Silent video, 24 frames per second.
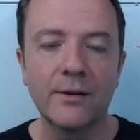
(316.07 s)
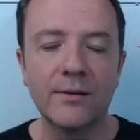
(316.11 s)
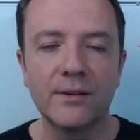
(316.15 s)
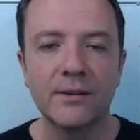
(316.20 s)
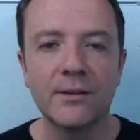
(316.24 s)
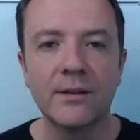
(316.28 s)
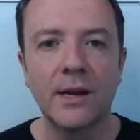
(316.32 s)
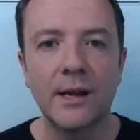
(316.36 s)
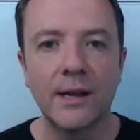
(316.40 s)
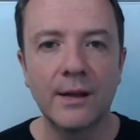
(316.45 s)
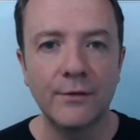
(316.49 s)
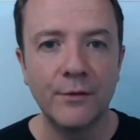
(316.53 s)

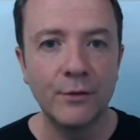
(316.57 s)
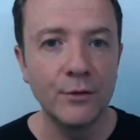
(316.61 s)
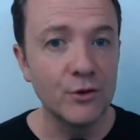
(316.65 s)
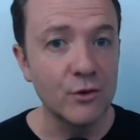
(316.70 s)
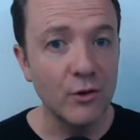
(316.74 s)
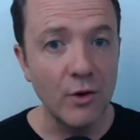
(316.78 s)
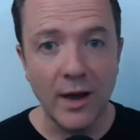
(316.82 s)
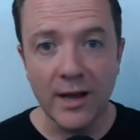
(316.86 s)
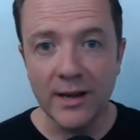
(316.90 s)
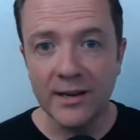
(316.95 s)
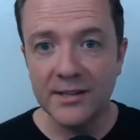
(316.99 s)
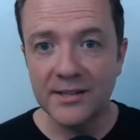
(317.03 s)
And if you
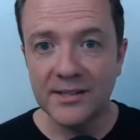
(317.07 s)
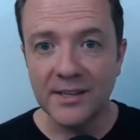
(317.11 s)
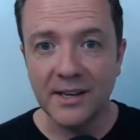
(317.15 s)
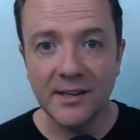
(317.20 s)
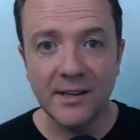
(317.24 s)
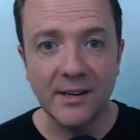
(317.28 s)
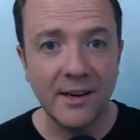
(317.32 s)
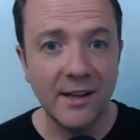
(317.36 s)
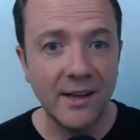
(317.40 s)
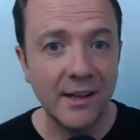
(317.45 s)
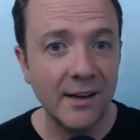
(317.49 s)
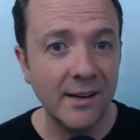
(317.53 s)
try to
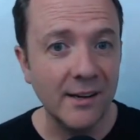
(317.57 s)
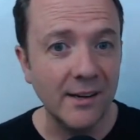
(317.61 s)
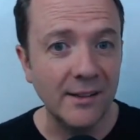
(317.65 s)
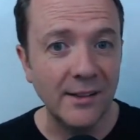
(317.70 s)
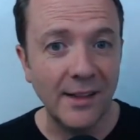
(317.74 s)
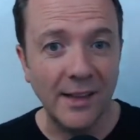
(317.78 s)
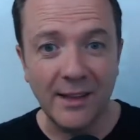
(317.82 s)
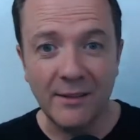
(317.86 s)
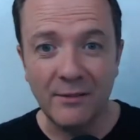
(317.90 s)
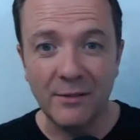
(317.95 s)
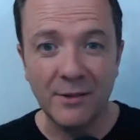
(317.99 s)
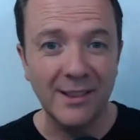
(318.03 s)
send it in
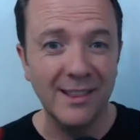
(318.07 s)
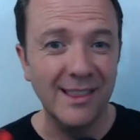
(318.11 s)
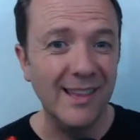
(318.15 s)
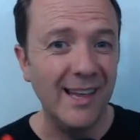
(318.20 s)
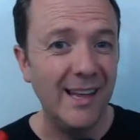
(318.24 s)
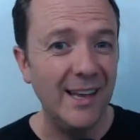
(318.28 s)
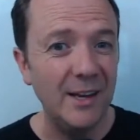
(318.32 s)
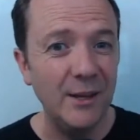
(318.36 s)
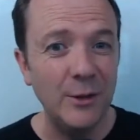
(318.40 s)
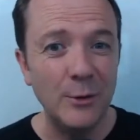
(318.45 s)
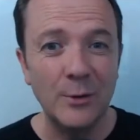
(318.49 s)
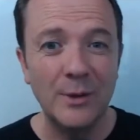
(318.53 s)
and they even
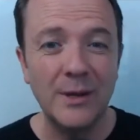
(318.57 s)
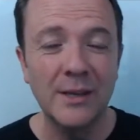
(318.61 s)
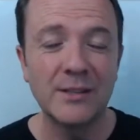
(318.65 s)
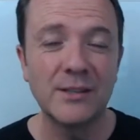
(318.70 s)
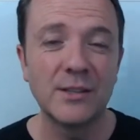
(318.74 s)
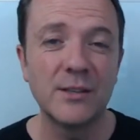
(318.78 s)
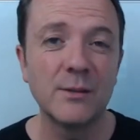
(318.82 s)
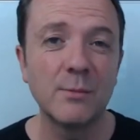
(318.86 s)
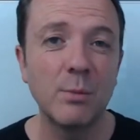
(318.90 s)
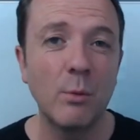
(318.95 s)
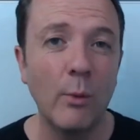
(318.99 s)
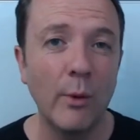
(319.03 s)
let you get
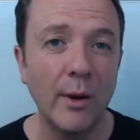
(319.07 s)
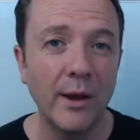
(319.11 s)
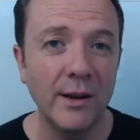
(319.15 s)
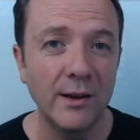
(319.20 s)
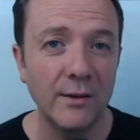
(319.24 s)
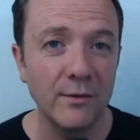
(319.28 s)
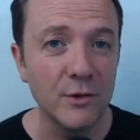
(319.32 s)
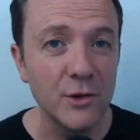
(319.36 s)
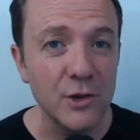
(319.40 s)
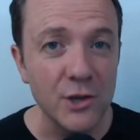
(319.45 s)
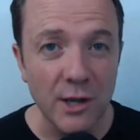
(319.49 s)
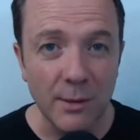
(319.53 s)
to the
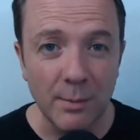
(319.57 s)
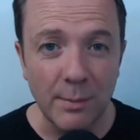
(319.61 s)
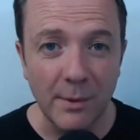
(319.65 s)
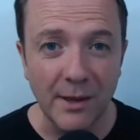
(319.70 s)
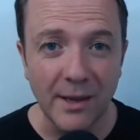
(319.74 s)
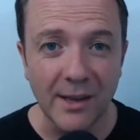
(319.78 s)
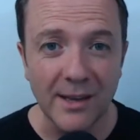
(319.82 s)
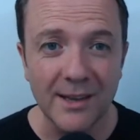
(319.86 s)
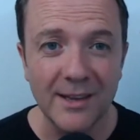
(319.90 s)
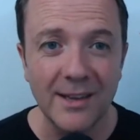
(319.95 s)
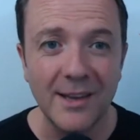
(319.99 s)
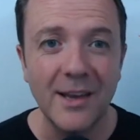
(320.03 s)
point of
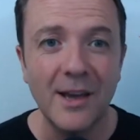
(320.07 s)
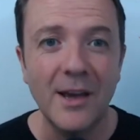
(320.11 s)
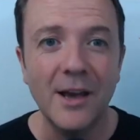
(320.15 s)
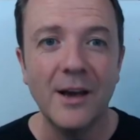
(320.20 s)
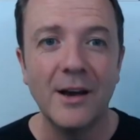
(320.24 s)
shipping it,